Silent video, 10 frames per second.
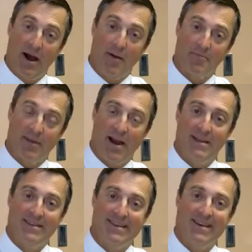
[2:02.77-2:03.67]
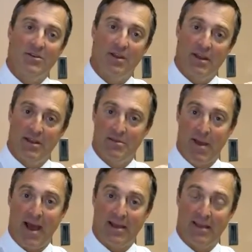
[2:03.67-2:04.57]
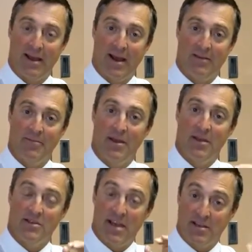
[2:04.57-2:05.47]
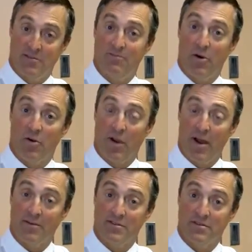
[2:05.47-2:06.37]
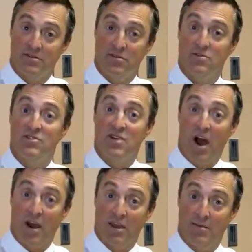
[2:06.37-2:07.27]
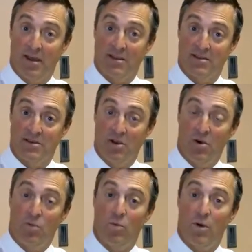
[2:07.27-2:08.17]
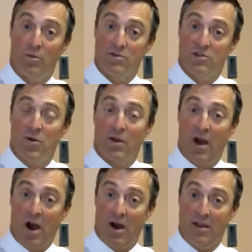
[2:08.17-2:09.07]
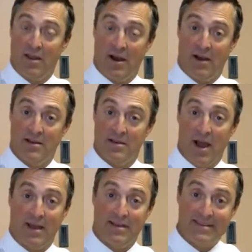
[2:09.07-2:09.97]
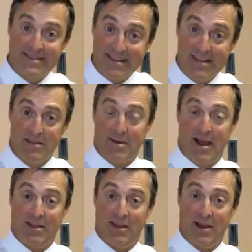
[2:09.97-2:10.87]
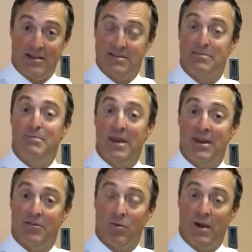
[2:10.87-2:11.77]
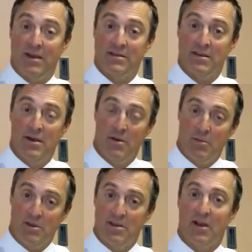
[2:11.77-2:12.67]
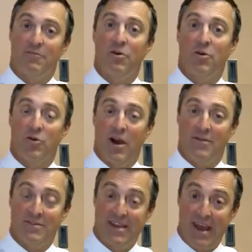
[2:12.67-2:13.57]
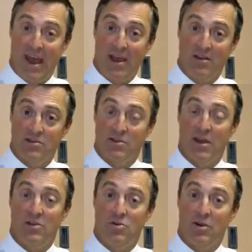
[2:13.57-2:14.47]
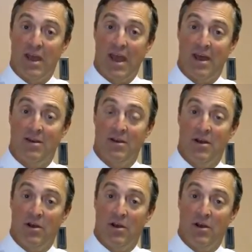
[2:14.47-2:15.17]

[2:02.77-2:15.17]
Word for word: up, I did in the back of the eye take some photographs to document what was going on in the eyes. I can see in the back of the eyes in many different ways, but you take a photograph today so that you can